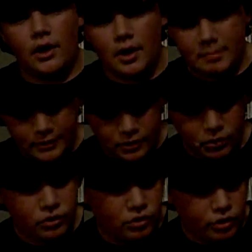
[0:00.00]
Episode
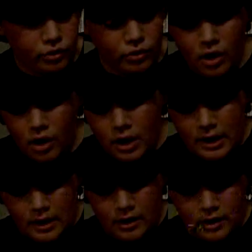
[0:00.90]
2,
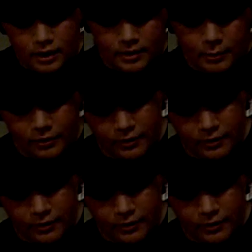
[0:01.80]
and both of